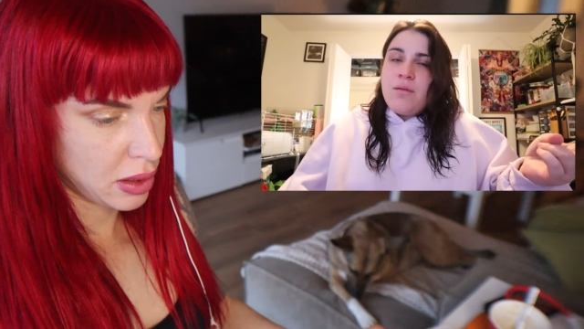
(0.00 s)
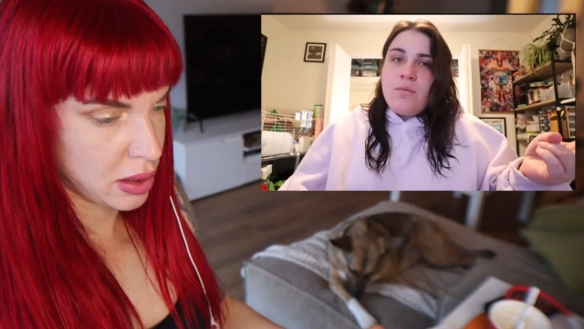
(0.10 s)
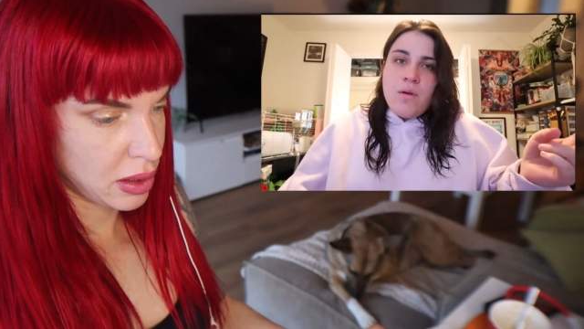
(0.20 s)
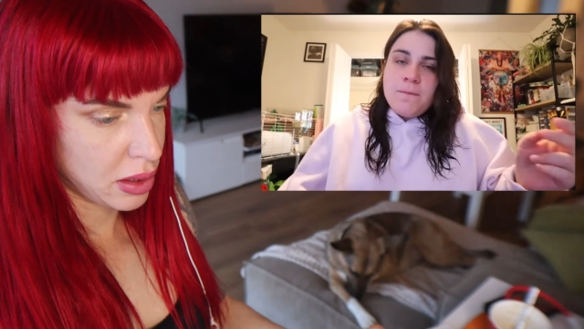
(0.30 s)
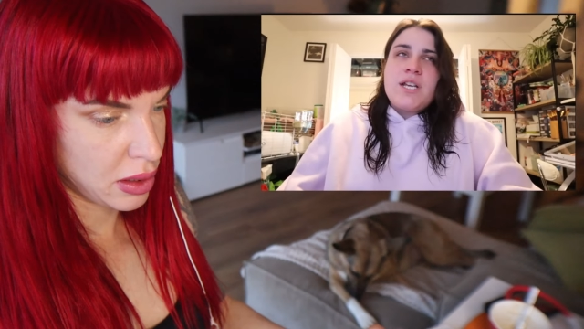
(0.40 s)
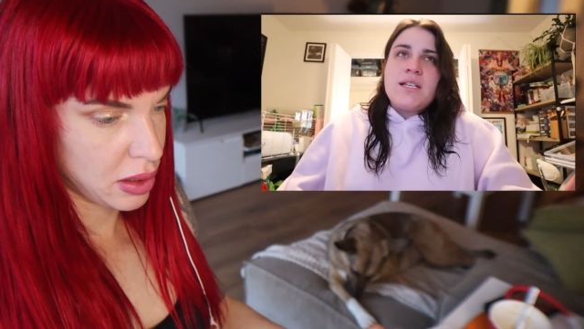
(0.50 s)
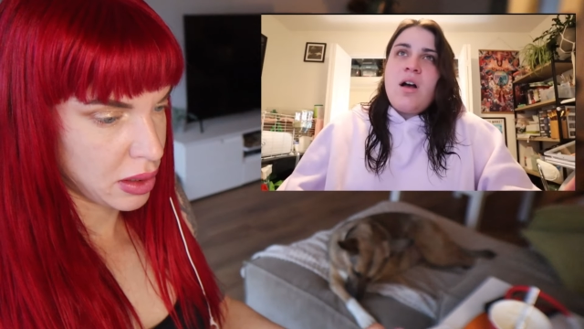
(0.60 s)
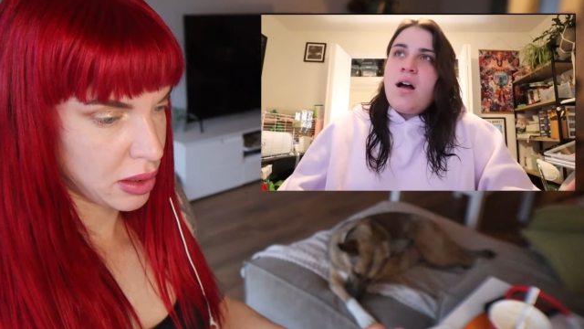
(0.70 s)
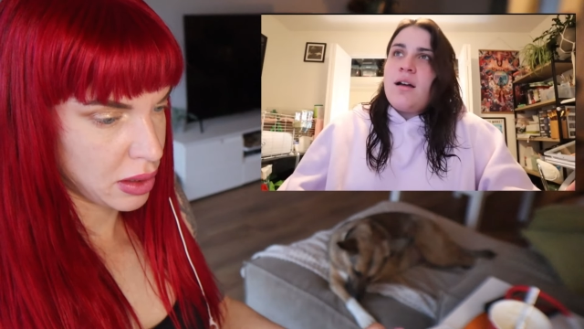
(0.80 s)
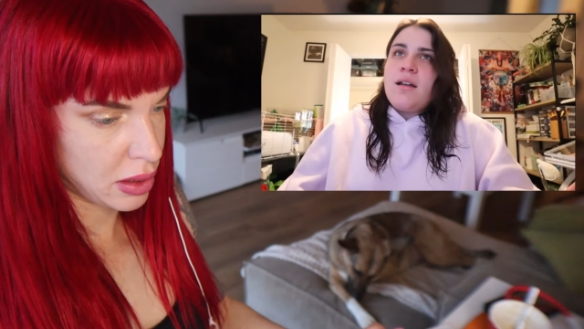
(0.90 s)
Speaker 1: roll, which has
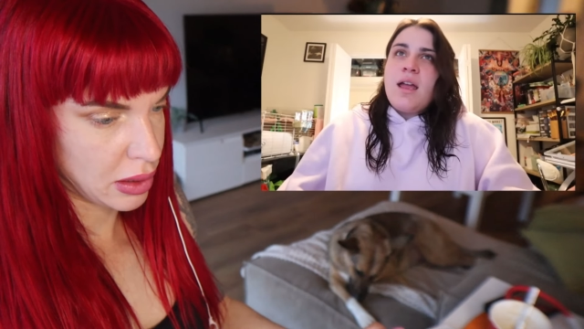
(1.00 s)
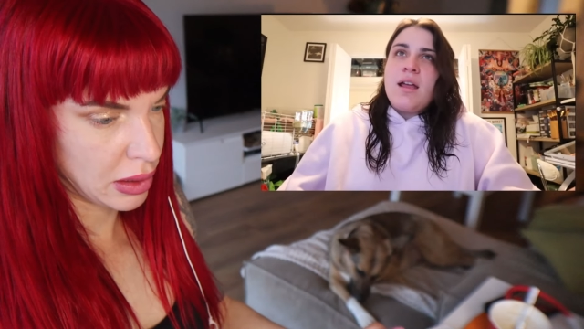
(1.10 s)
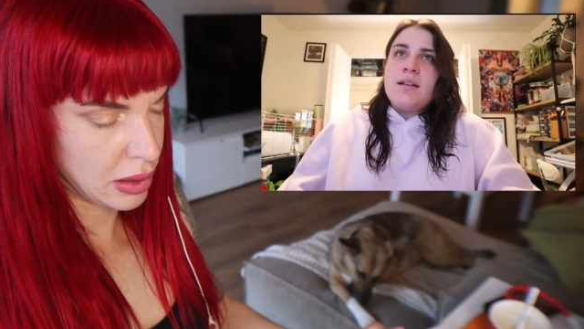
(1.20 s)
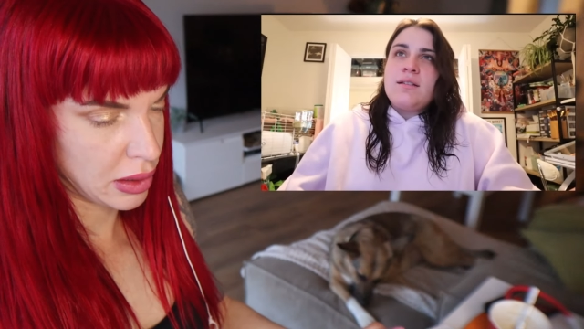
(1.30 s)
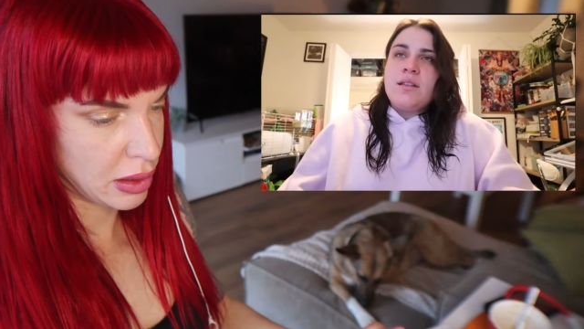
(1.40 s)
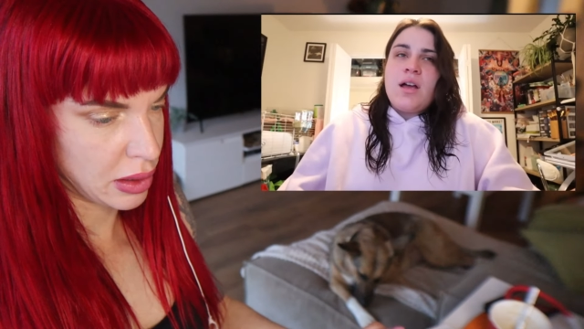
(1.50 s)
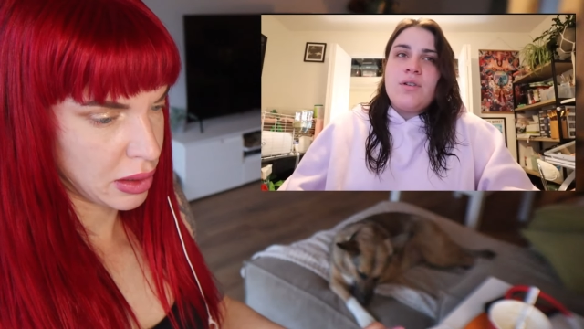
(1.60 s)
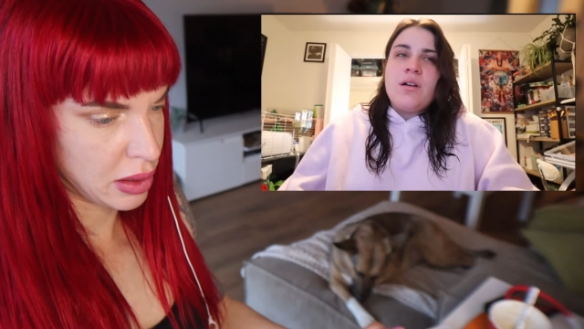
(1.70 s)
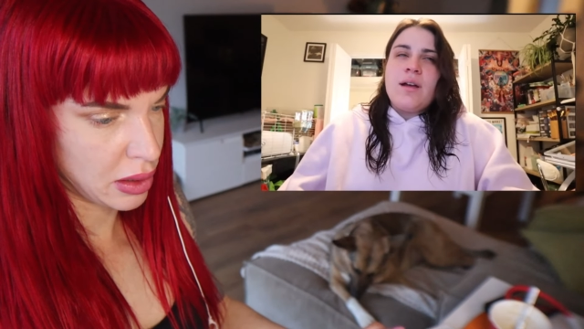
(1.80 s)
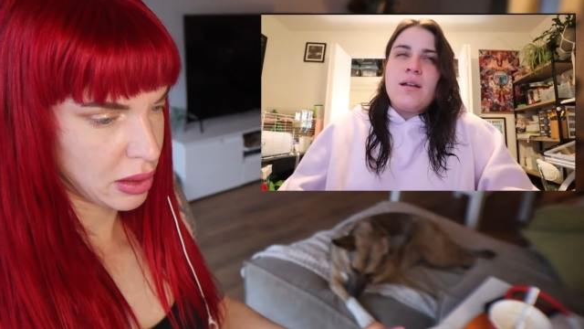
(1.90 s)
cod and
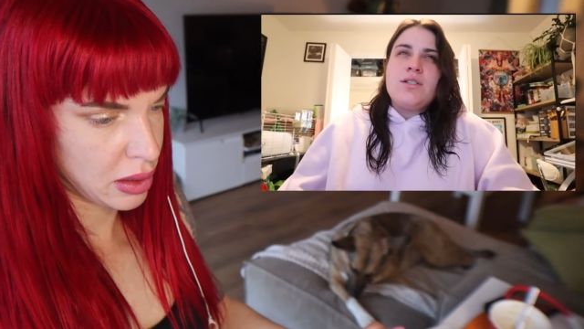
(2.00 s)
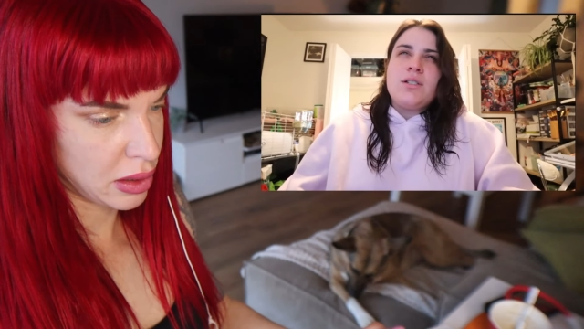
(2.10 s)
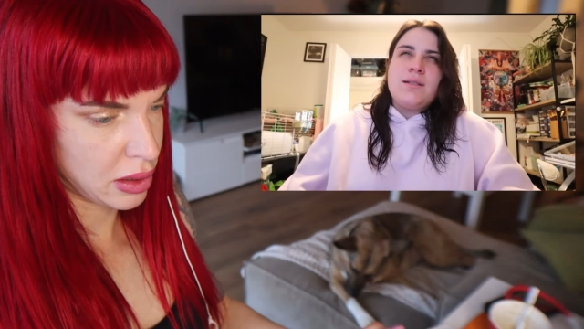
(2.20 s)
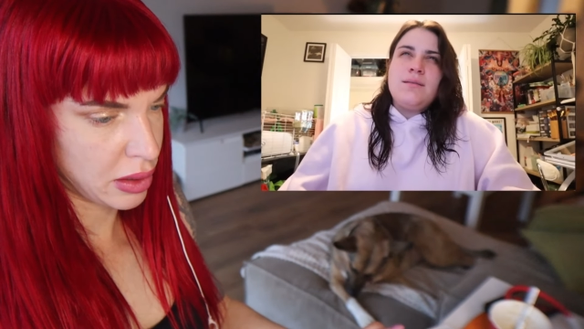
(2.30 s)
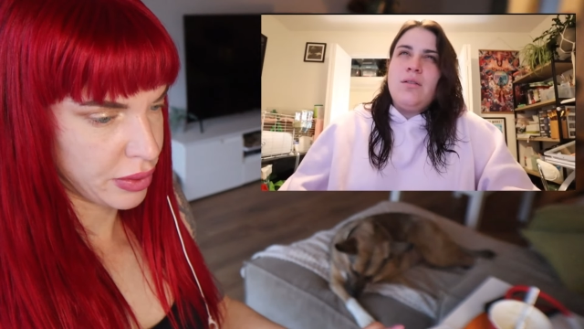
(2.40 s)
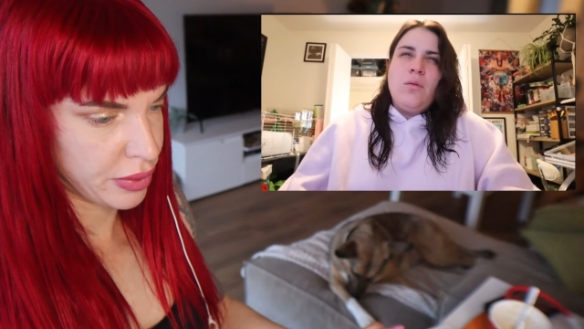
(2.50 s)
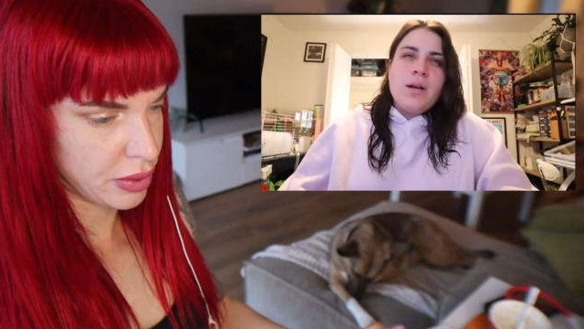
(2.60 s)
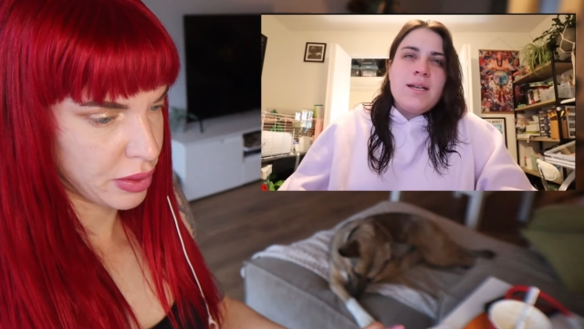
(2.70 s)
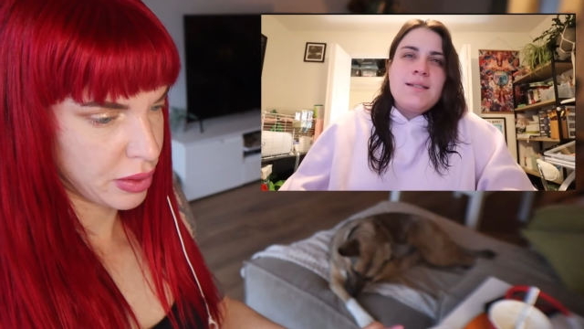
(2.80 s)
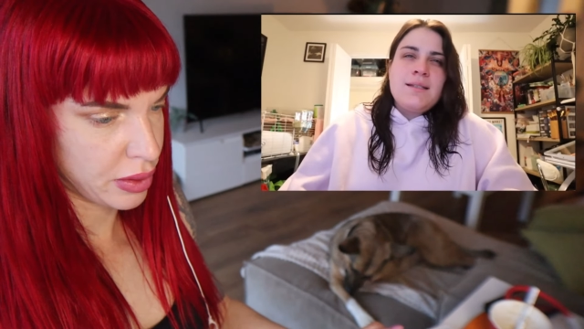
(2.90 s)
cilantro, and it's just
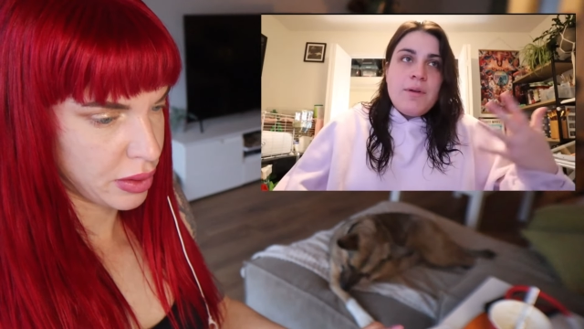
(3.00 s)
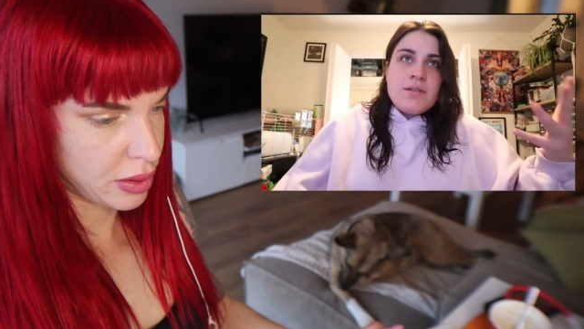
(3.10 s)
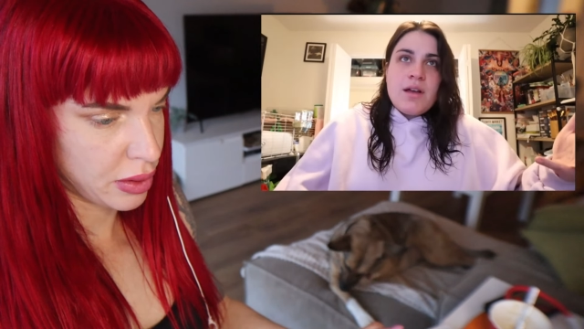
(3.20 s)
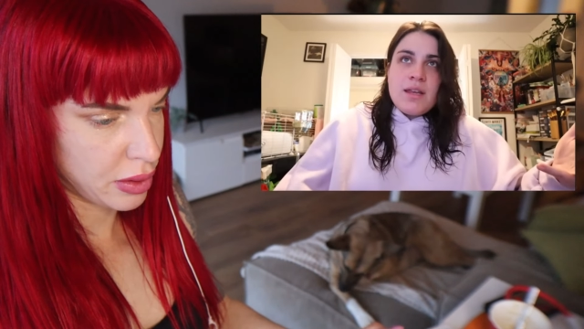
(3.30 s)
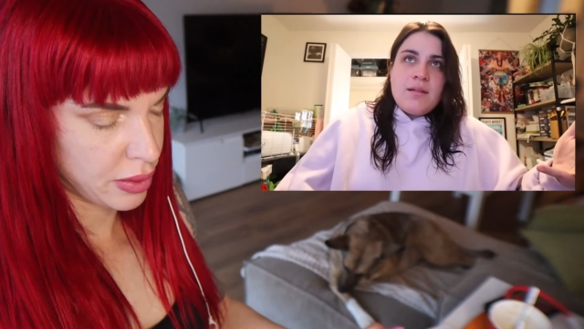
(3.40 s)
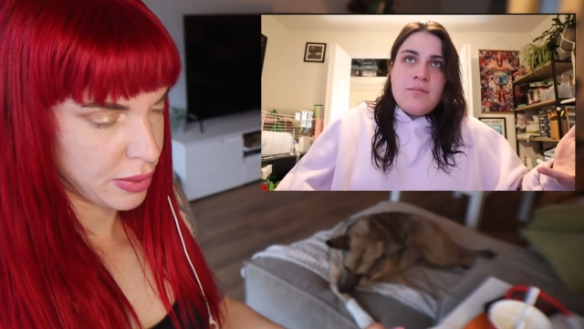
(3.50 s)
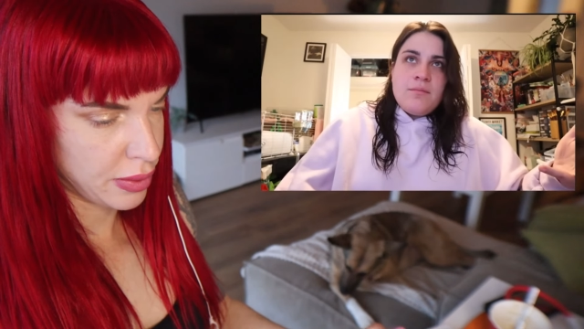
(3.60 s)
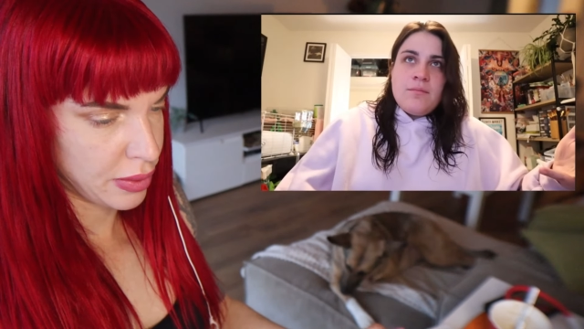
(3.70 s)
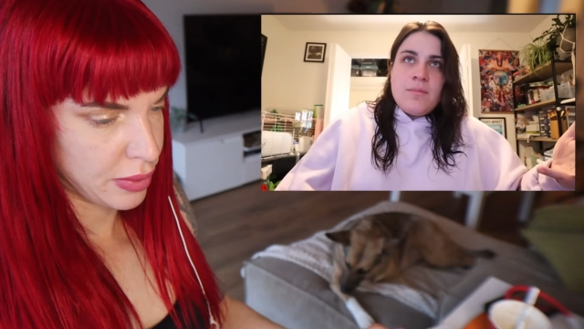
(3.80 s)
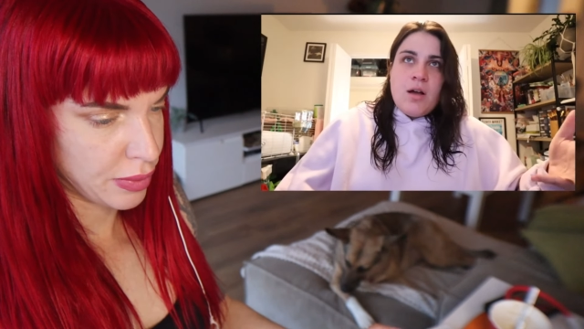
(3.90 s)
glorious. And we also got like
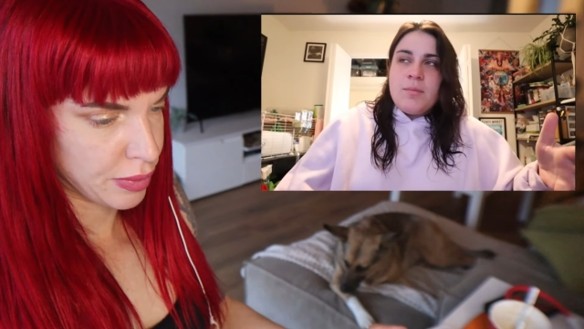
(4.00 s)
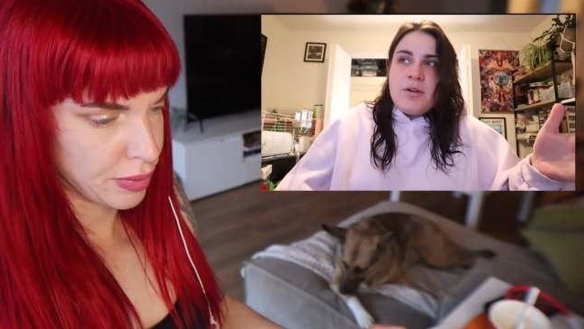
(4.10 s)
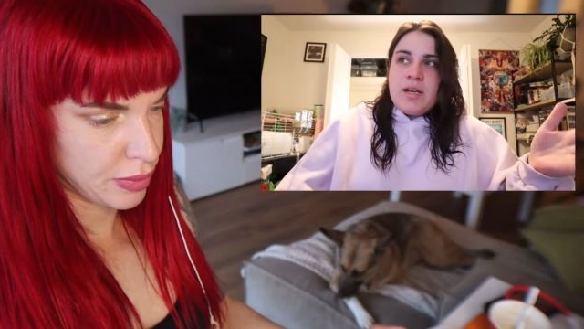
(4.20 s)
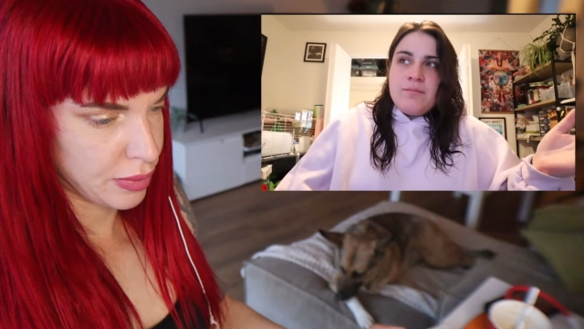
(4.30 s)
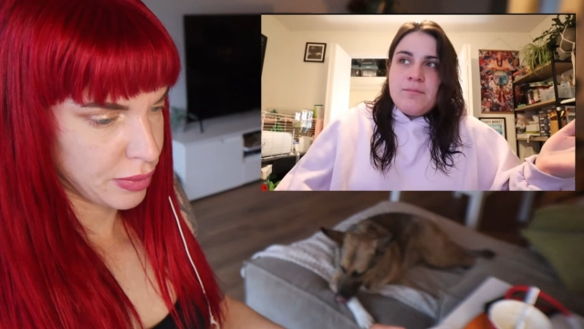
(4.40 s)
the complimentary